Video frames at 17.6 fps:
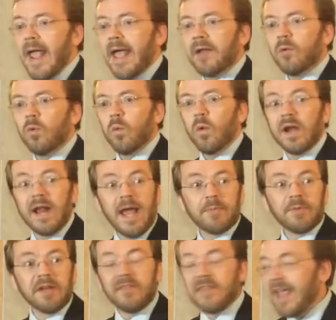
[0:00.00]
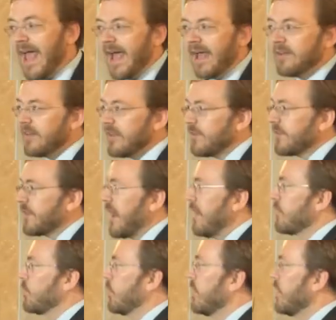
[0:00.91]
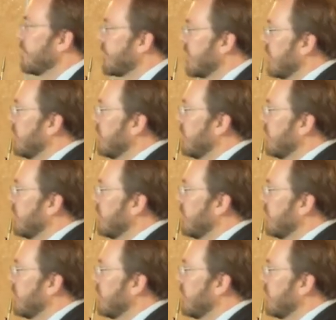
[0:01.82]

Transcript: And what happened in the Adkins case was